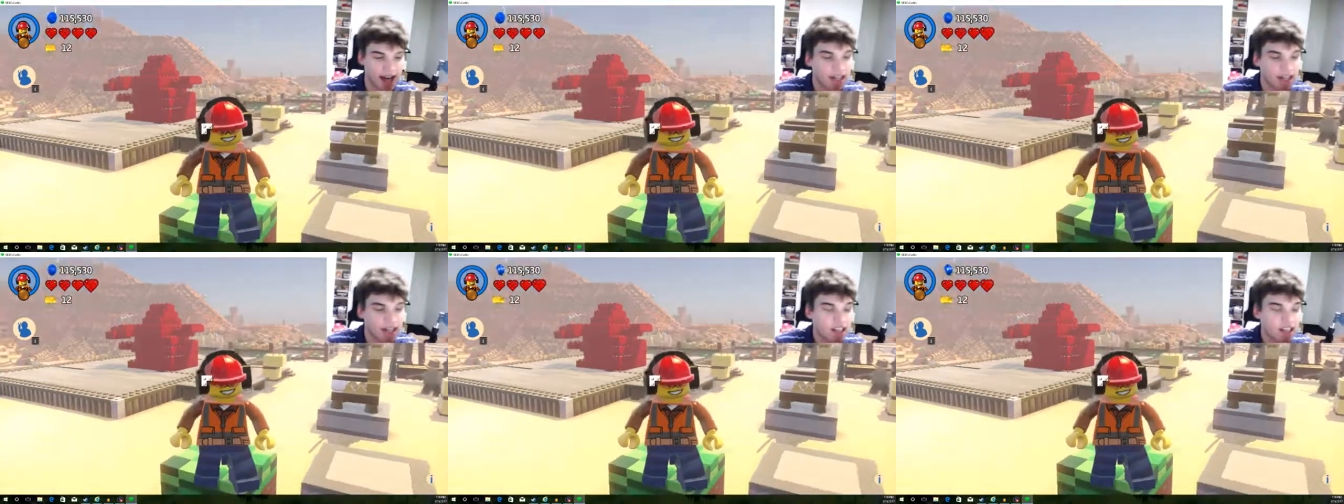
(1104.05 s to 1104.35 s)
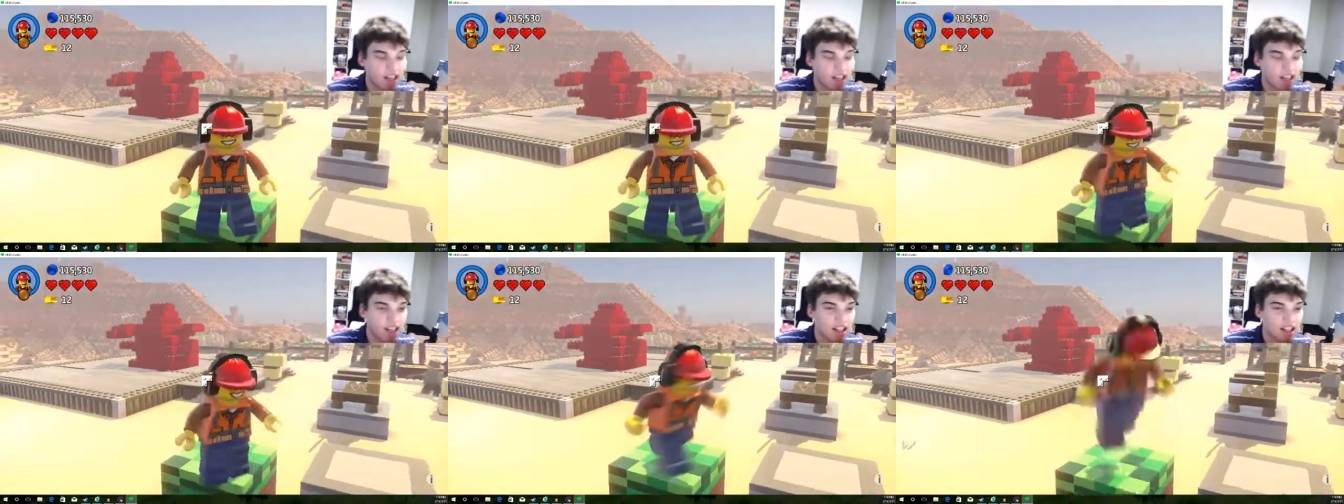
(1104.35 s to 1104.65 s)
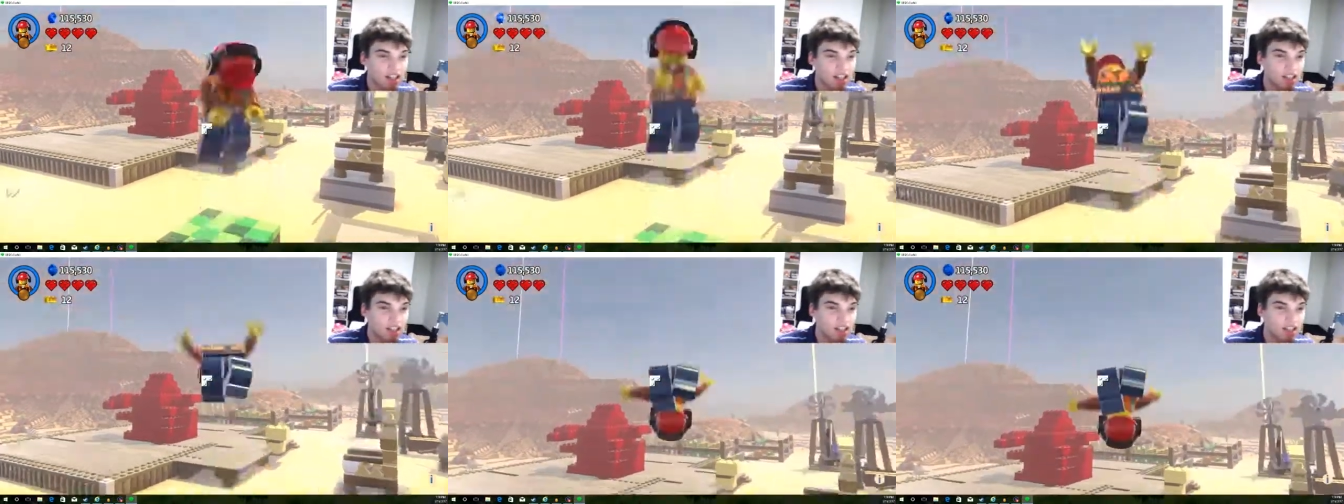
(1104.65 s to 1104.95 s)
Hey,
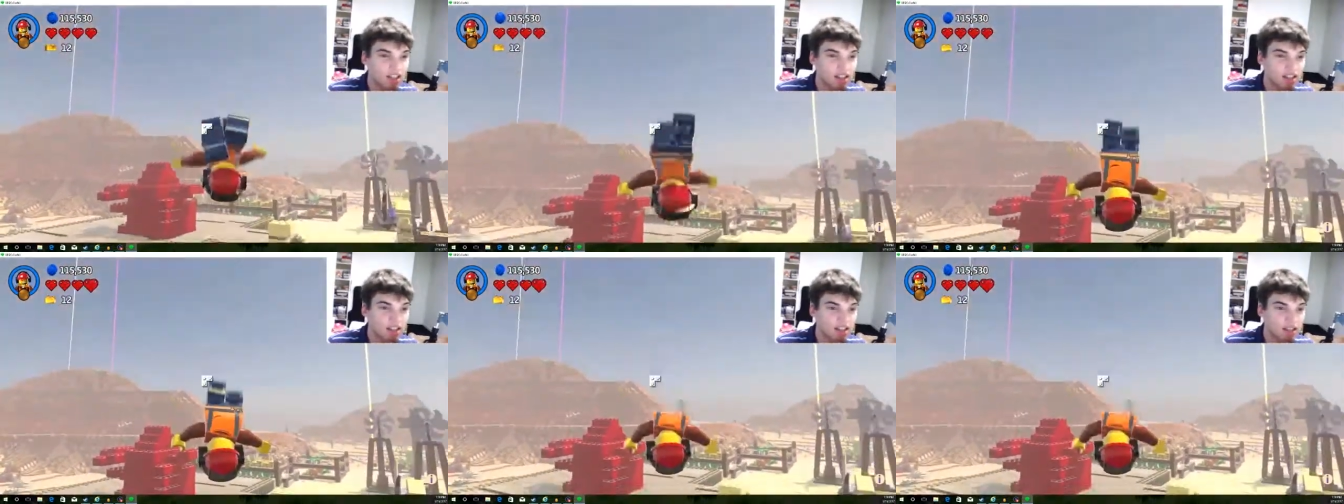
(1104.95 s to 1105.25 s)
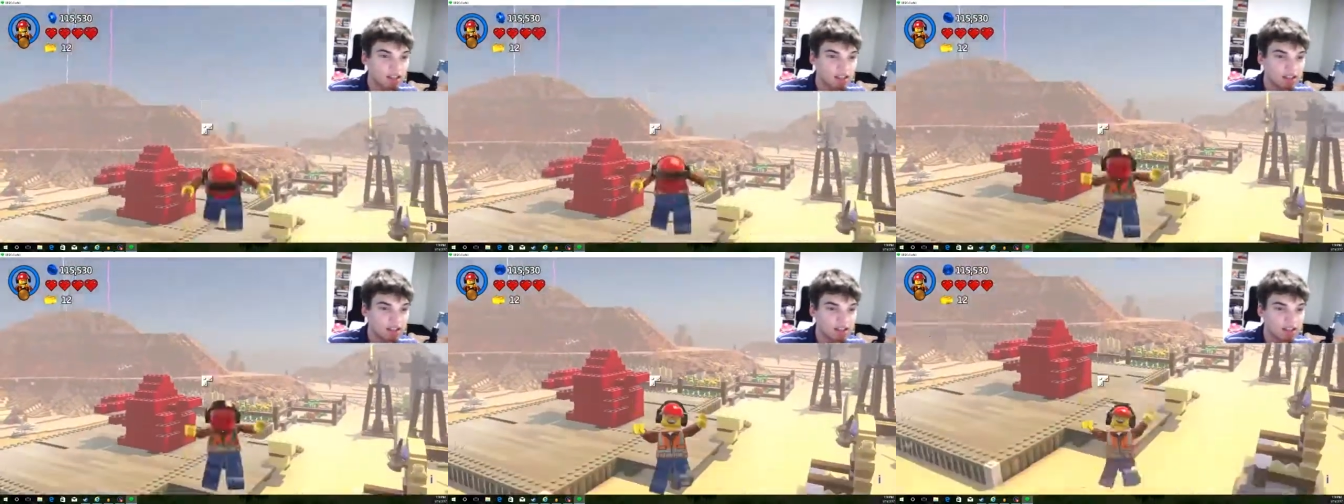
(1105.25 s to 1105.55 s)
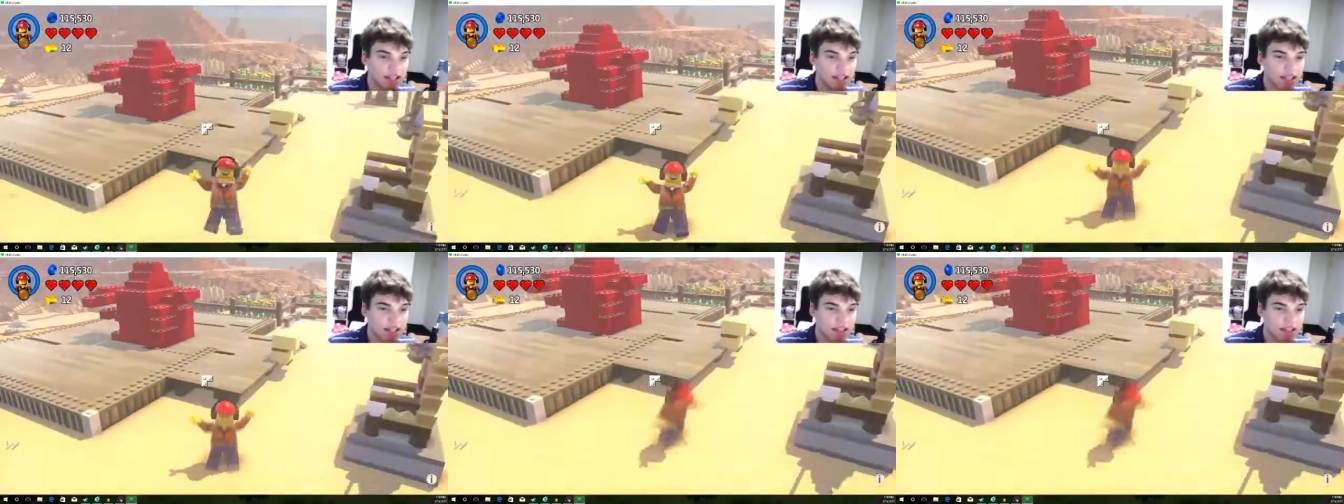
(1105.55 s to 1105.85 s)
leave a
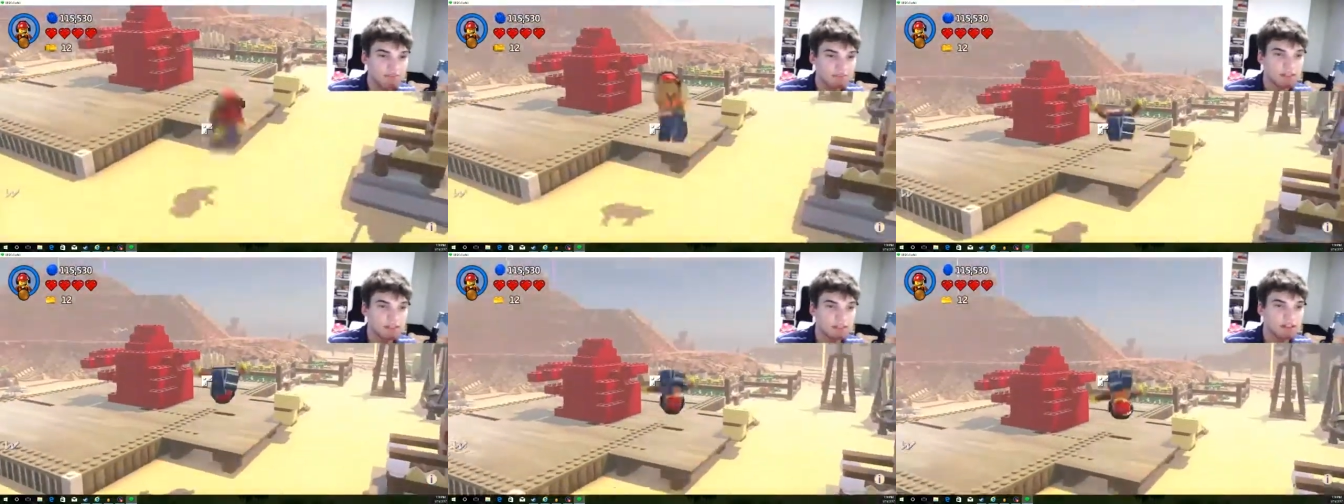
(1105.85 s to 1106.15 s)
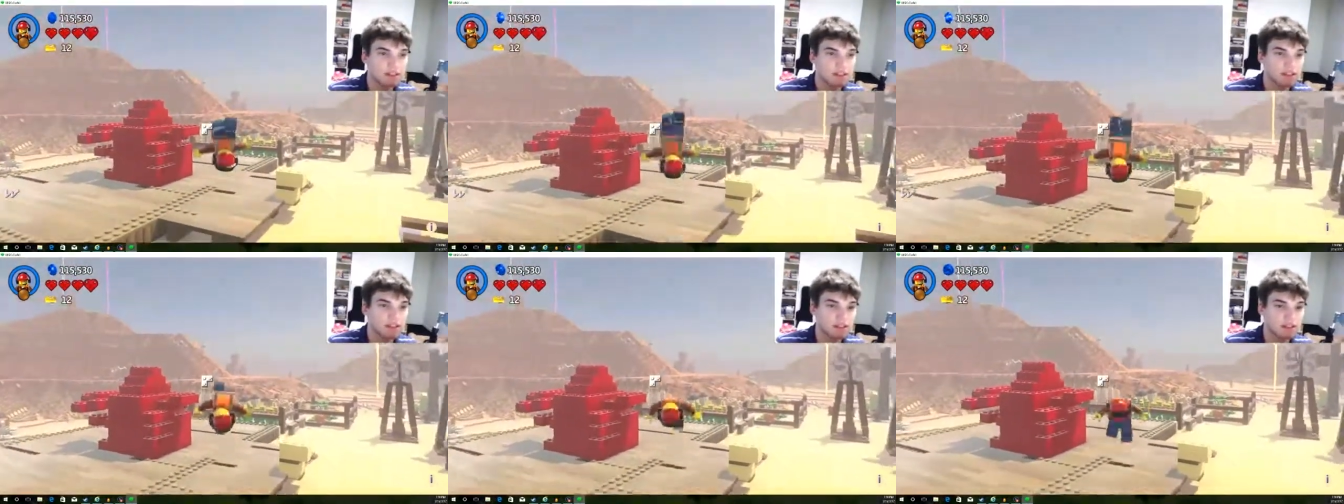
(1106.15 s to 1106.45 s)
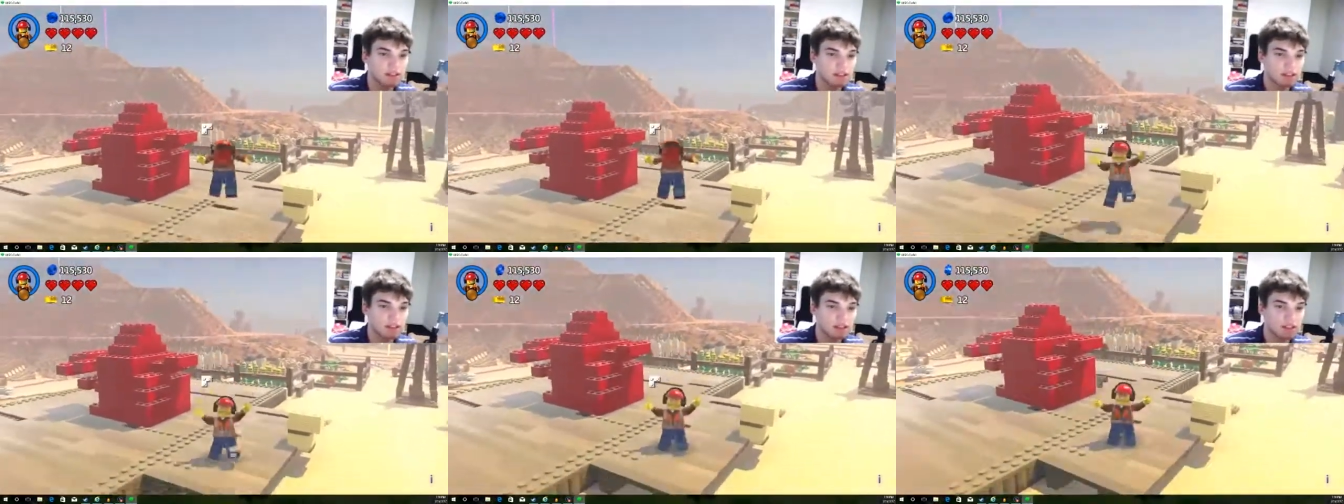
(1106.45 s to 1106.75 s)
like and
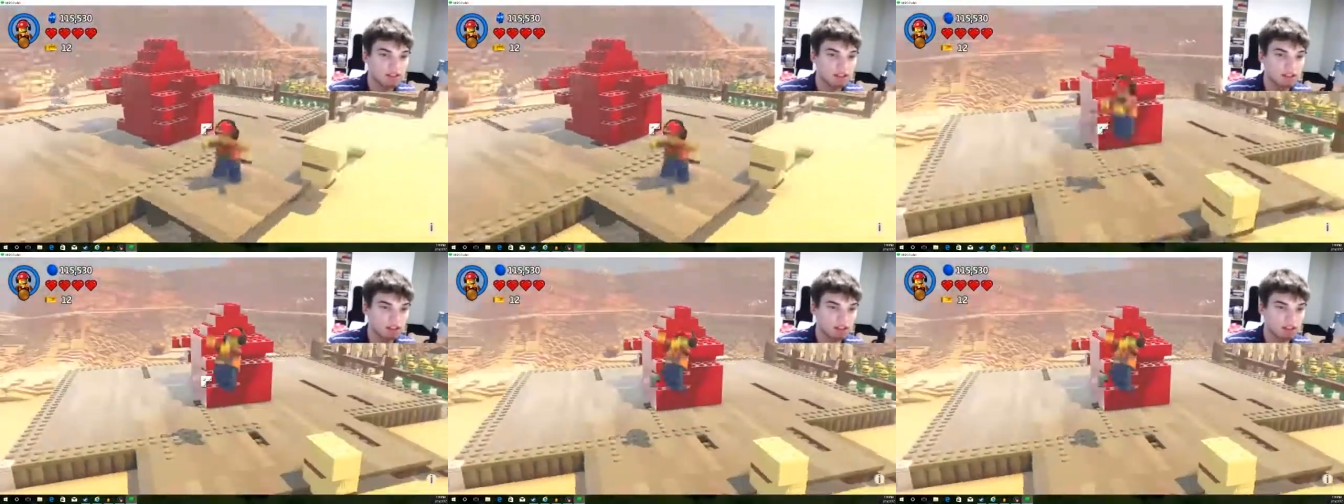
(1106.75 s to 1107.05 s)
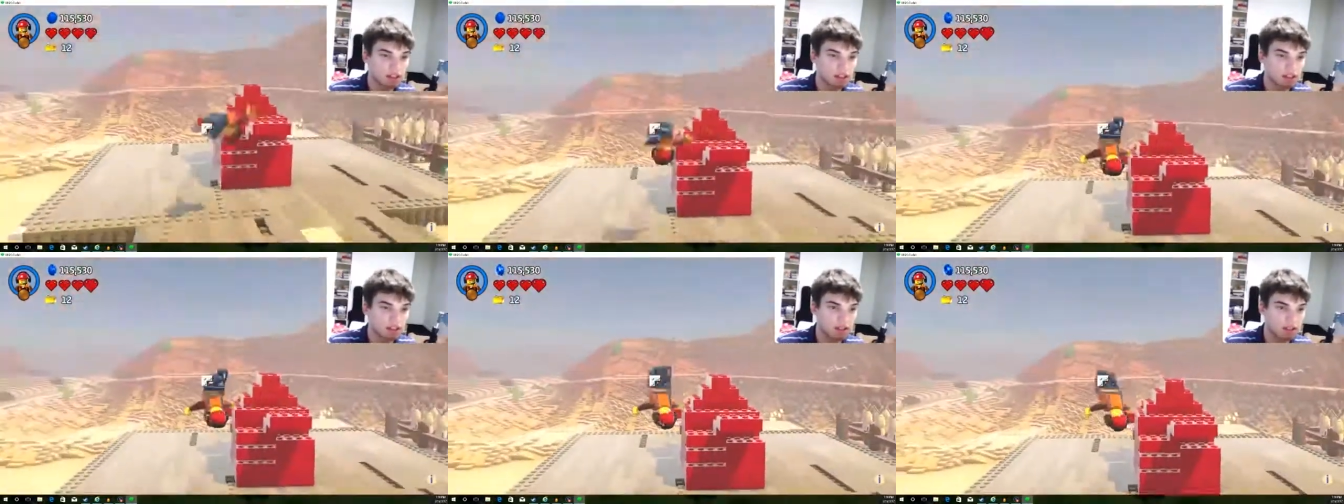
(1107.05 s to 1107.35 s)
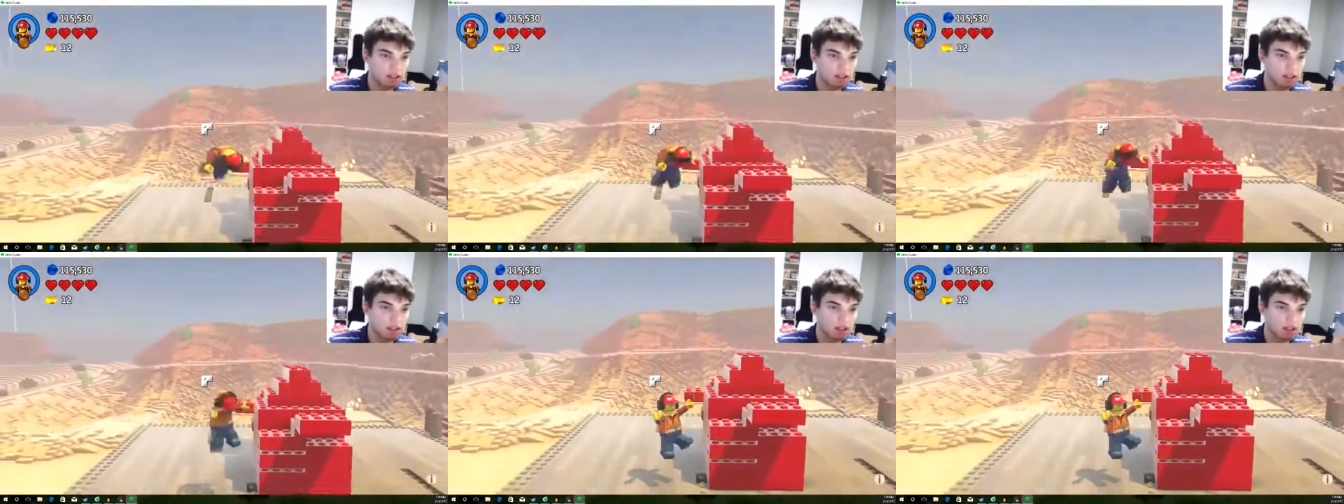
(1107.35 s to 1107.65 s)
subscribe if you
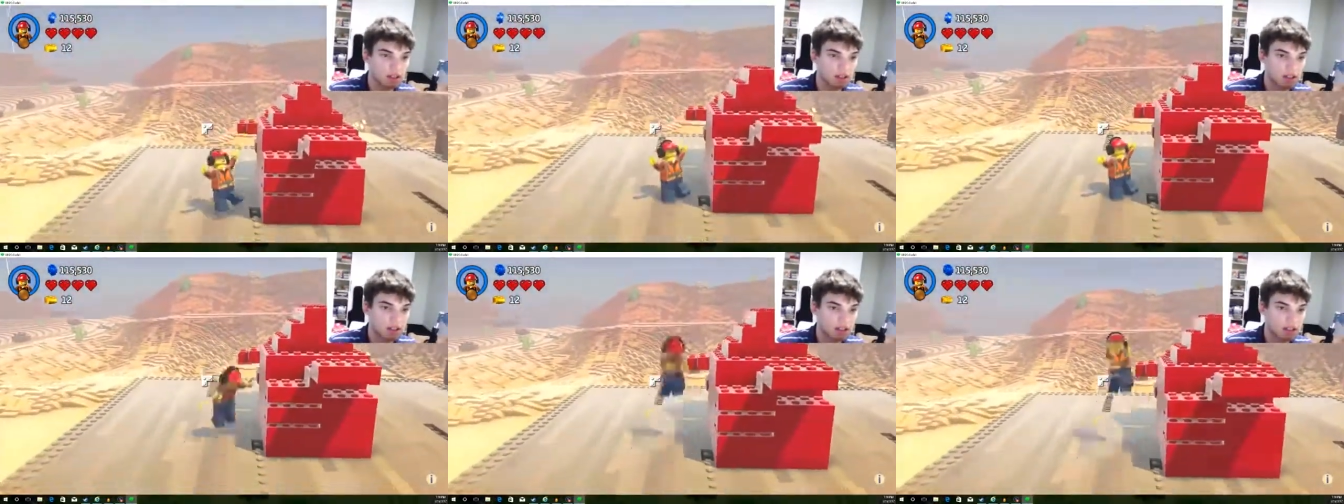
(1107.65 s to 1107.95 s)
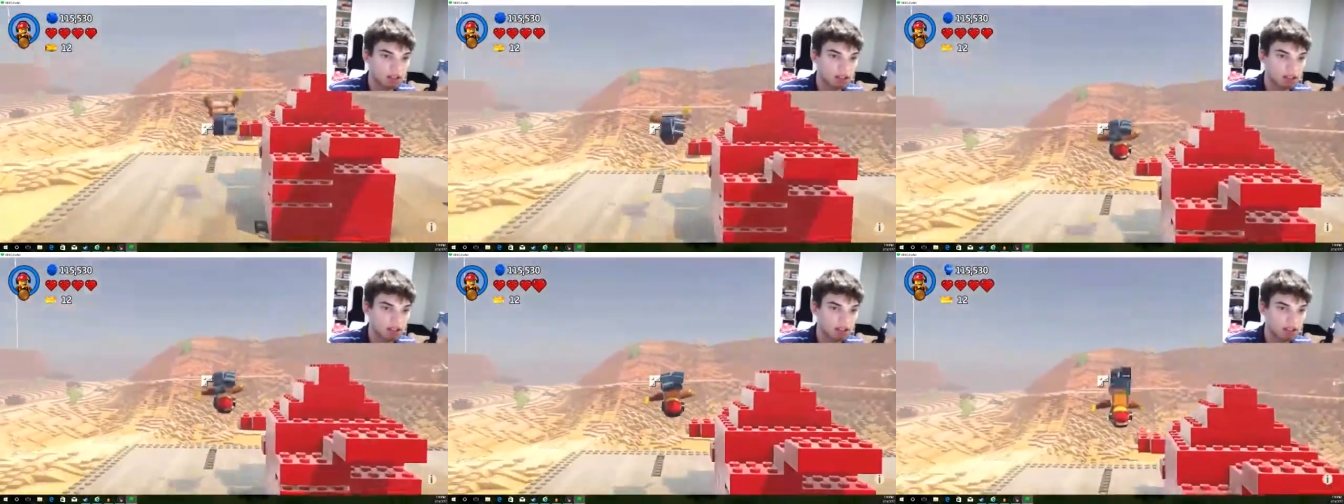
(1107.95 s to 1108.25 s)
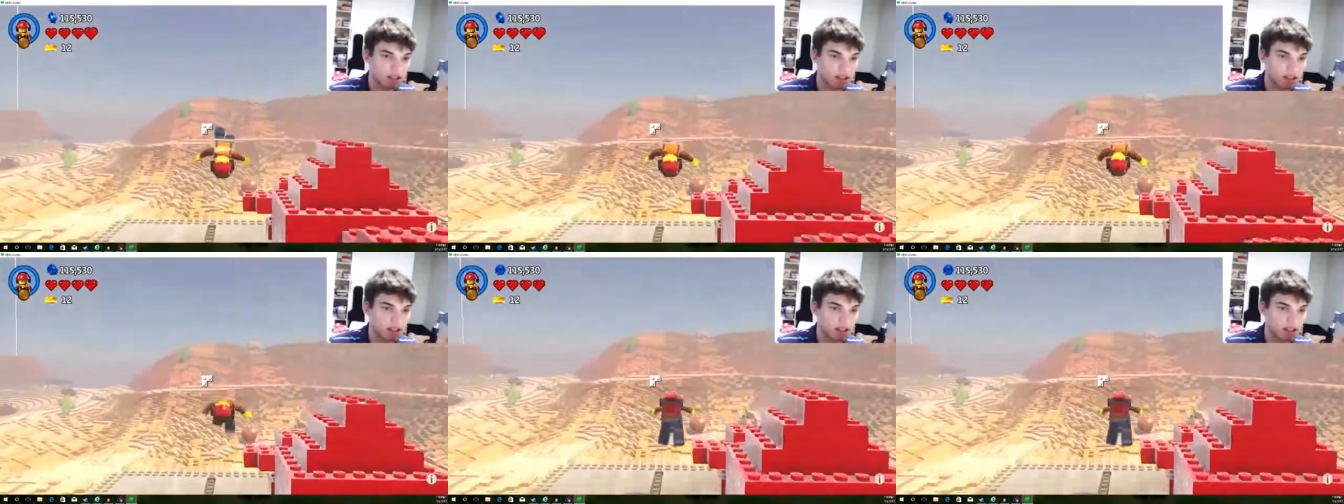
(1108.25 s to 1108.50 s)
like this,